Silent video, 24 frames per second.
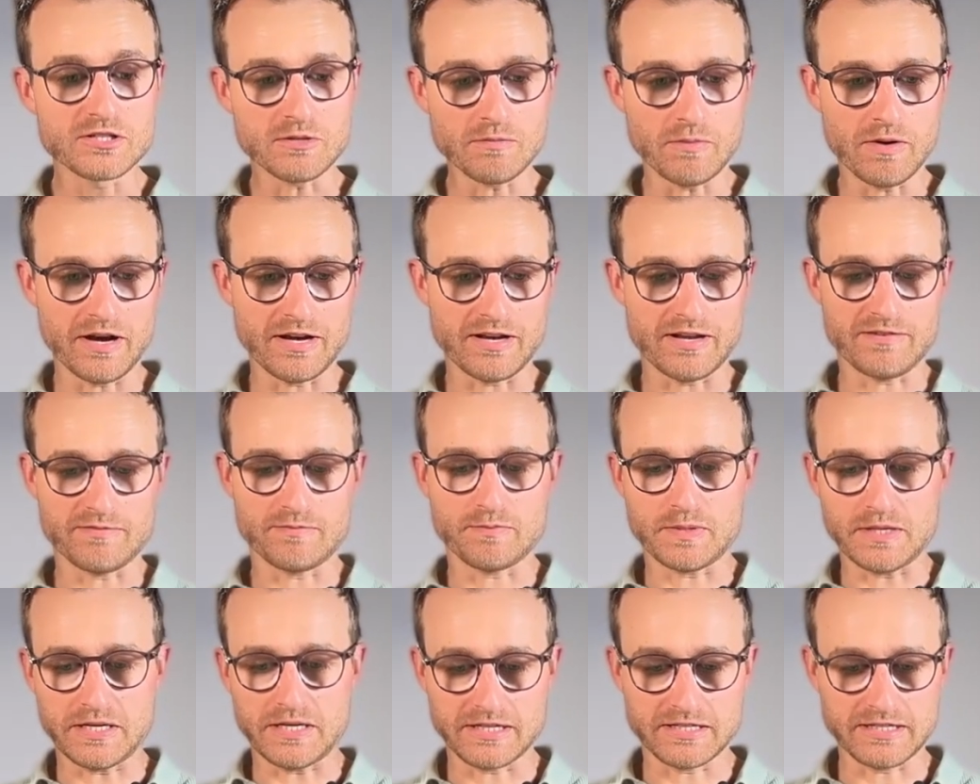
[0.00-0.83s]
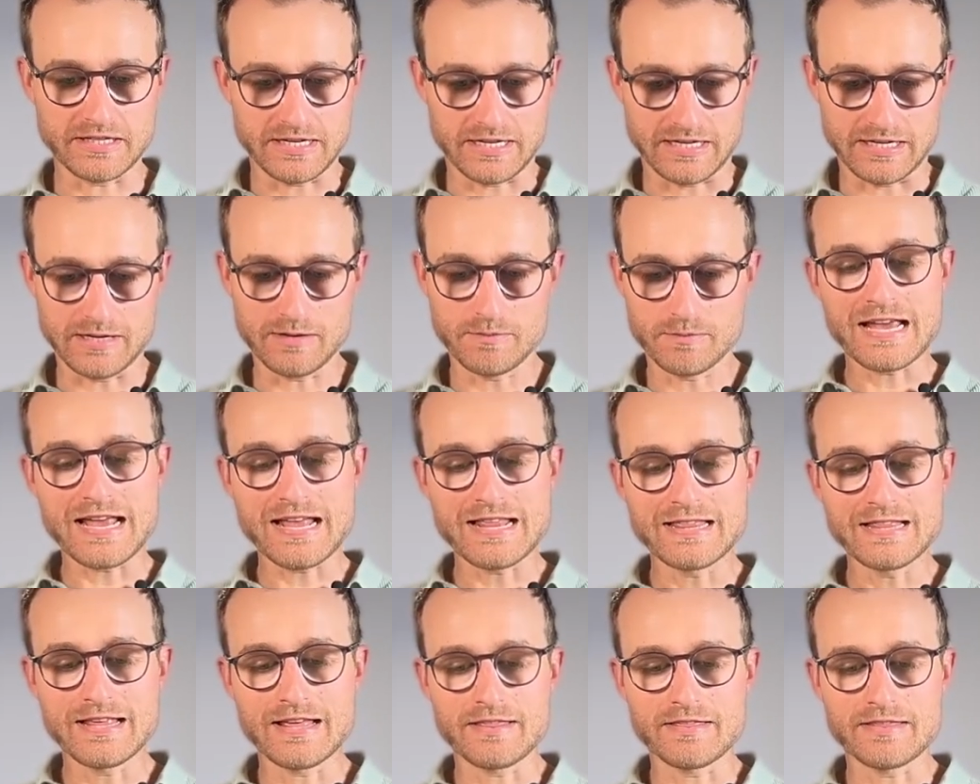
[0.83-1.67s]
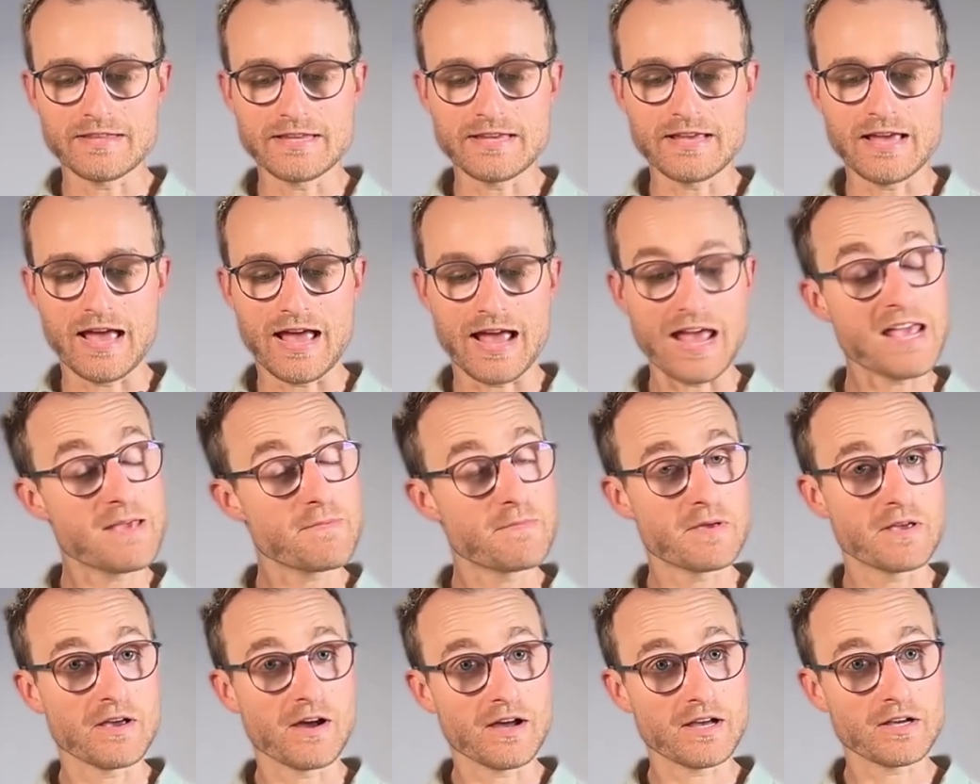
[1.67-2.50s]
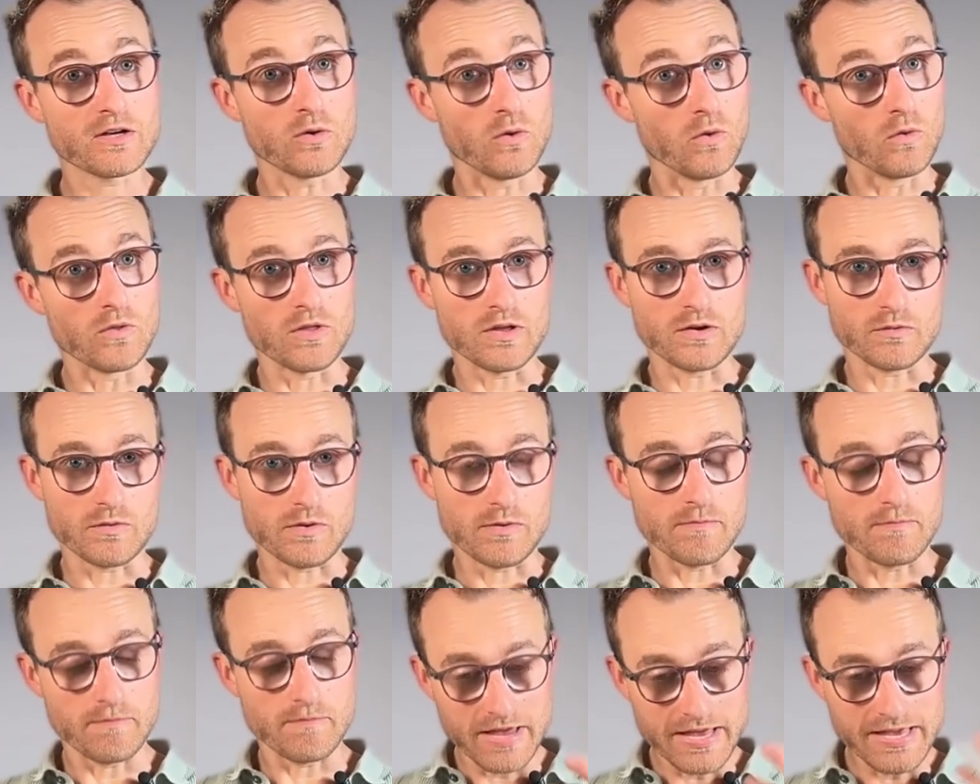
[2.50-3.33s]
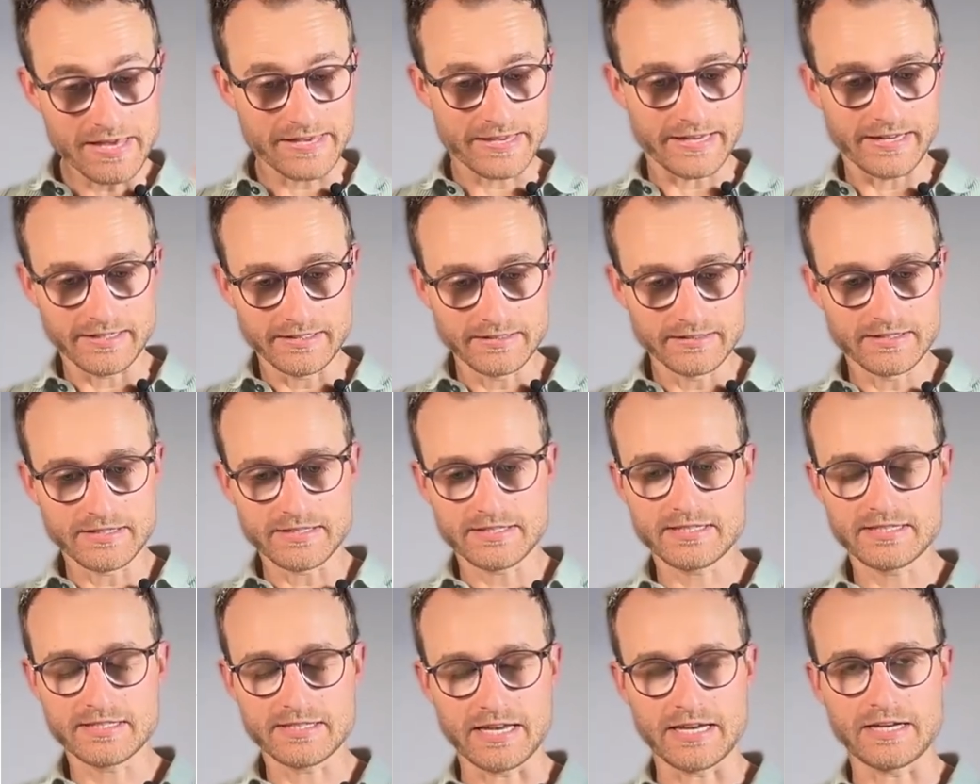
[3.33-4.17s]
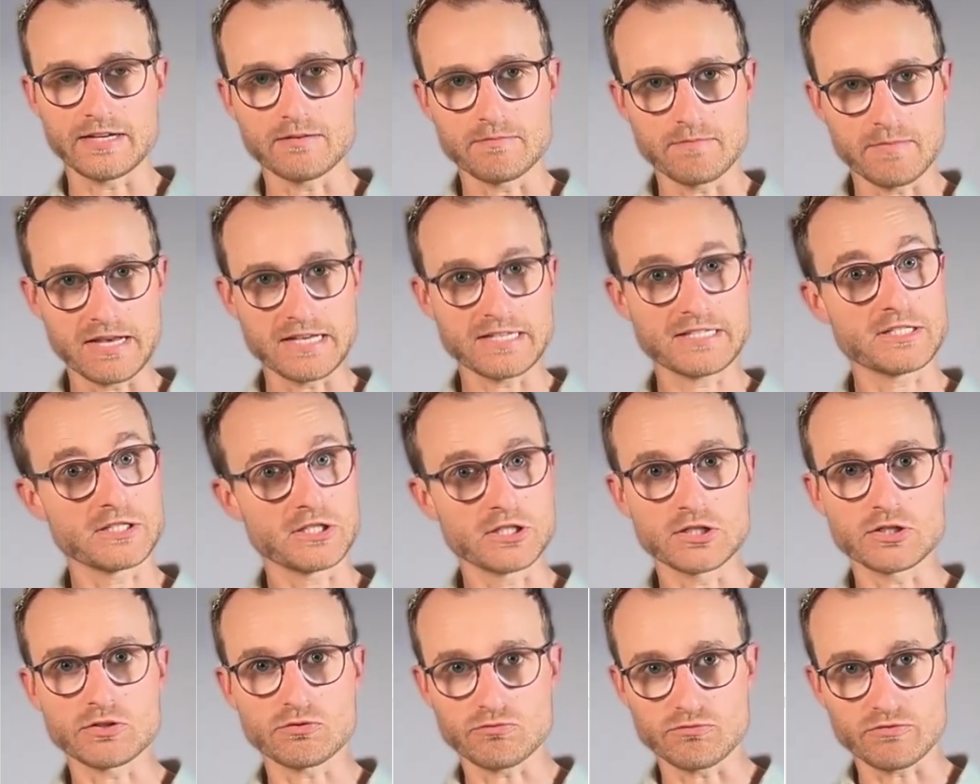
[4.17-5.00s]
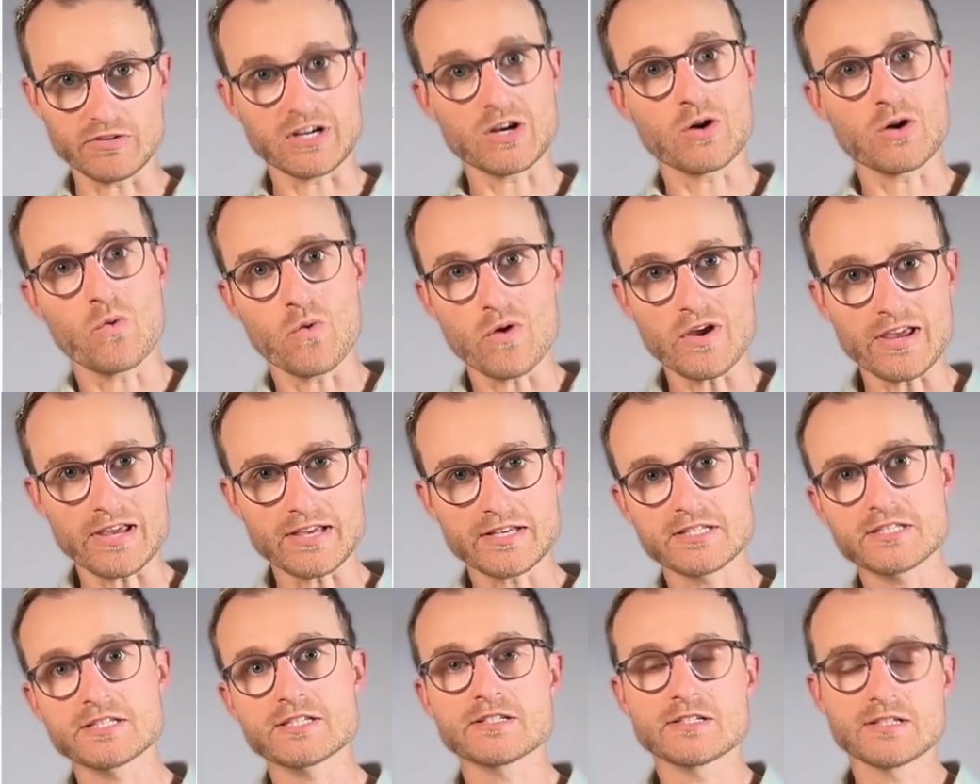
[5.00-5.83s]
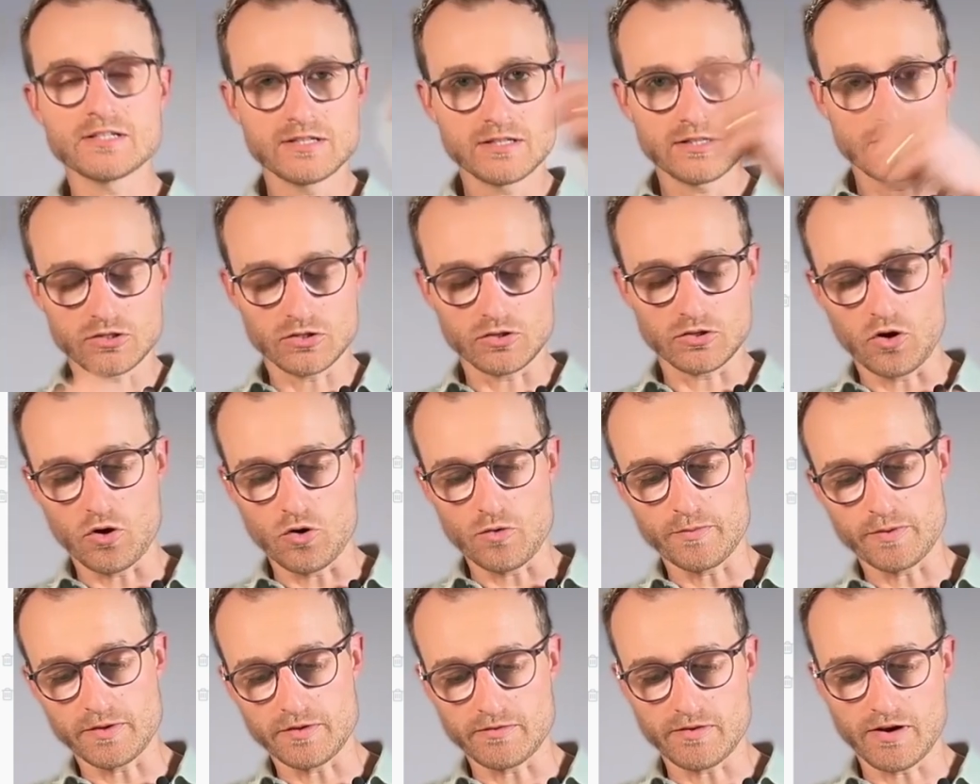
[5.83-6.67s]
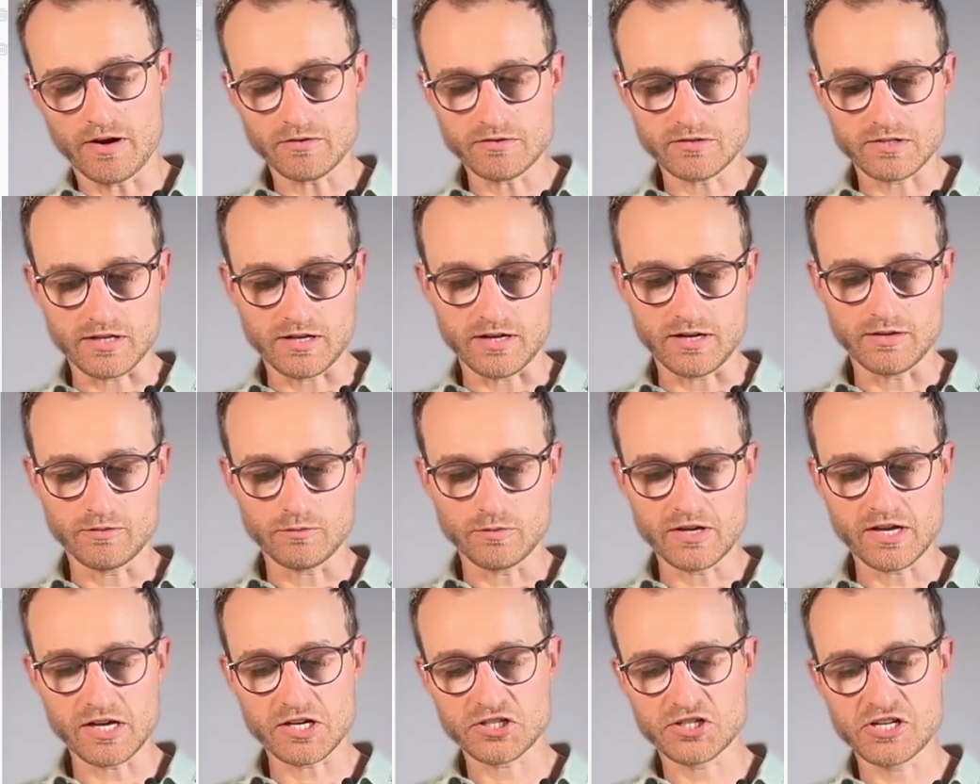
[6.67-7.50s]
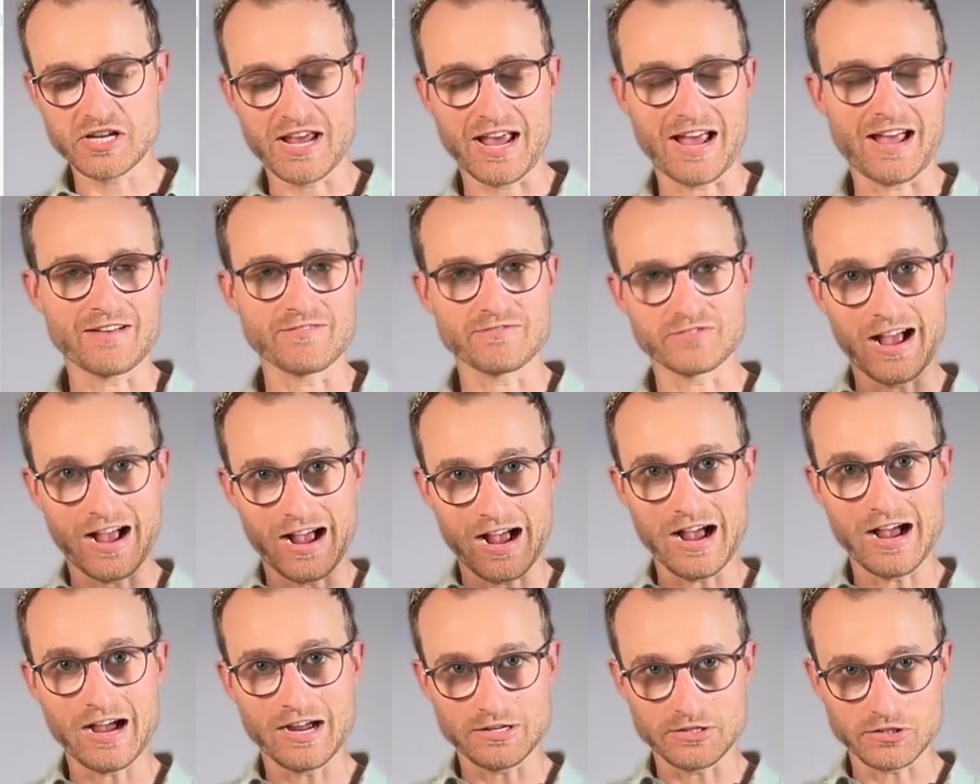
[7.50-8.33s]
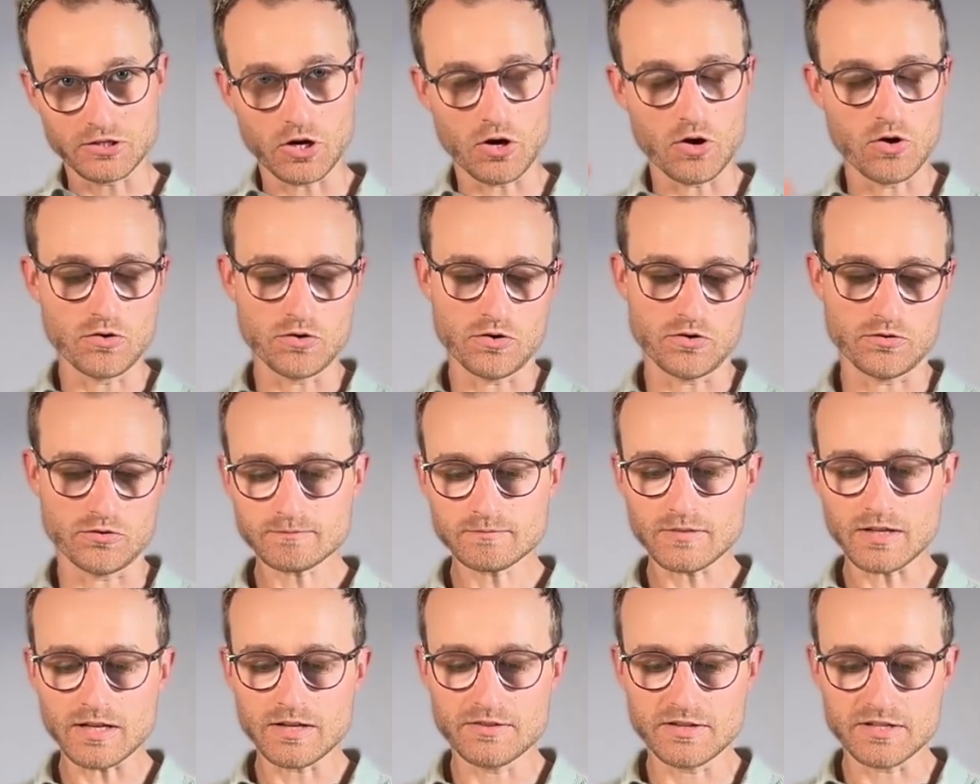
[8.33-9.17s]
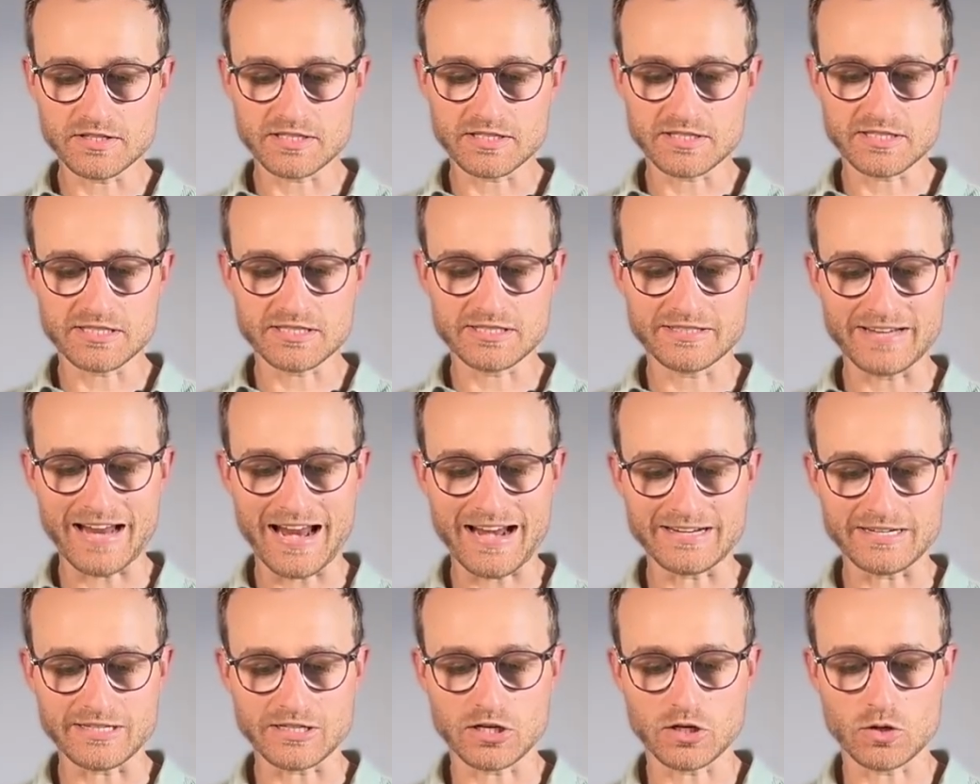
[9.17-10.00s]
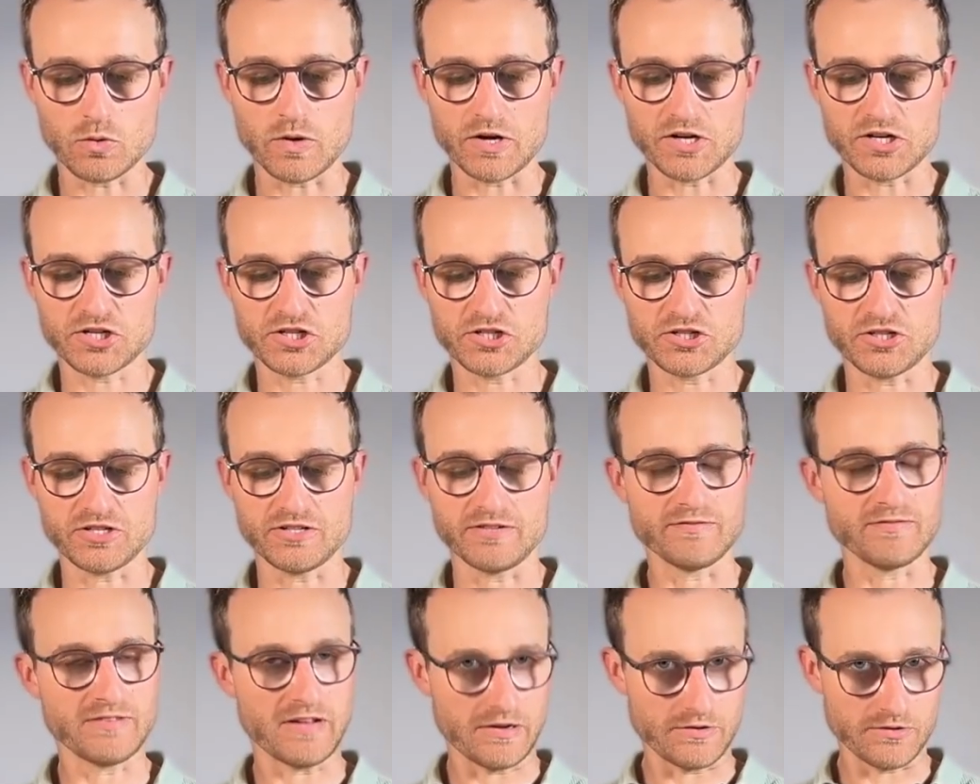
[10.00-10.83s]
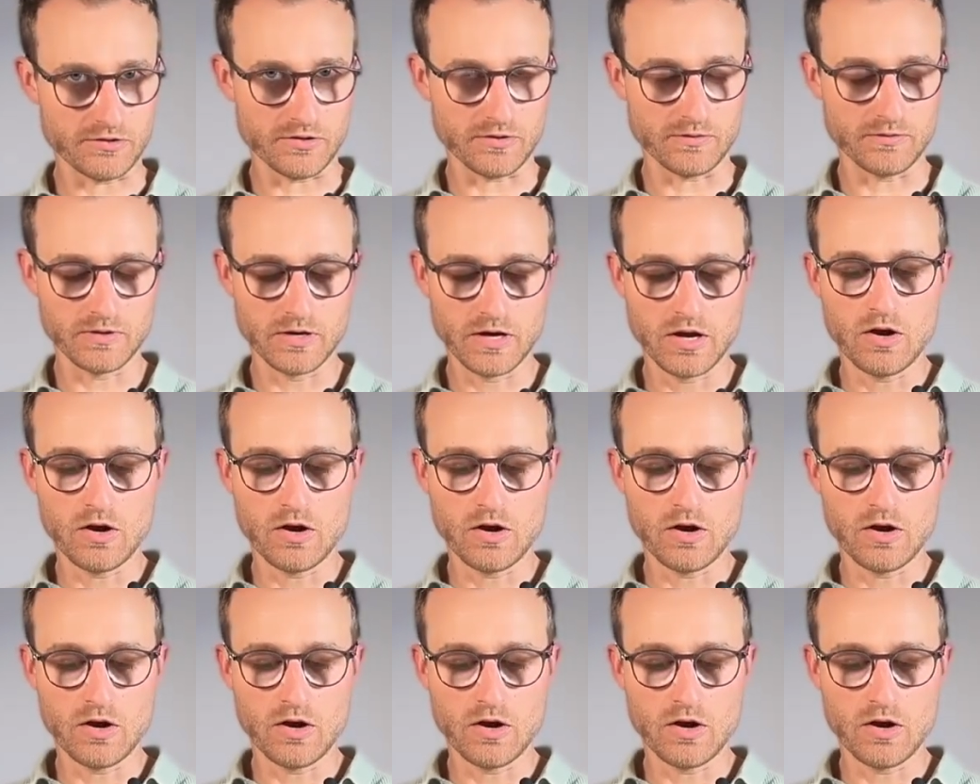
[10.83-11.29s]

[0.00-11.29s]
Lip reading: you might have picked up in the API call that we're making, the send message request to OpenRouter, we actually have hard coded this static question value,